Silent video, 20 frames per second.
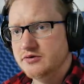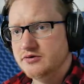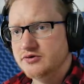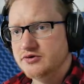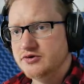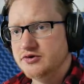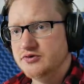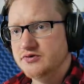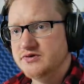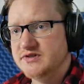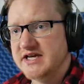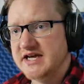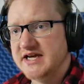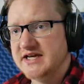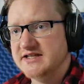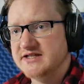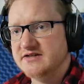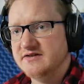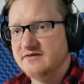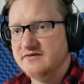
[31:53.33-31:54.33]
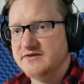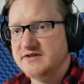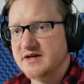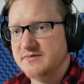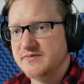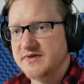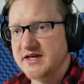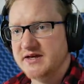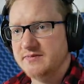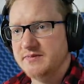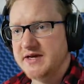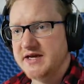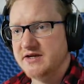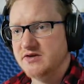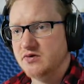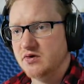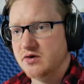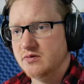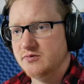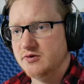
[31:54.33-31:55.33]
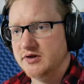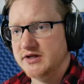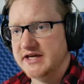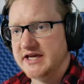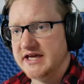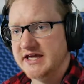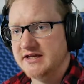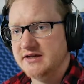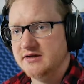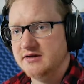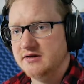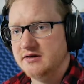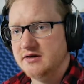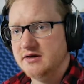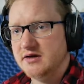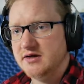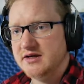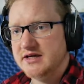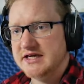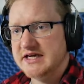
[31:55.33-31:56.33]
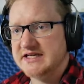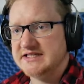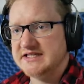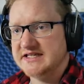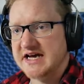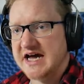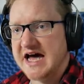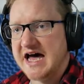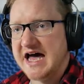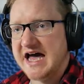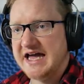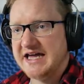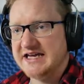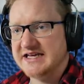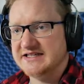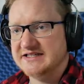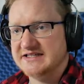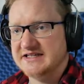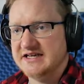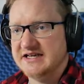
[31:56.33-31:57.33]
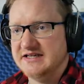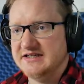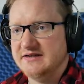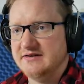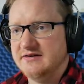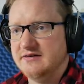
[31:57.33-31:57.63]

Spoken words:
2 seconds of something being normal again. It's an eye, isn't it?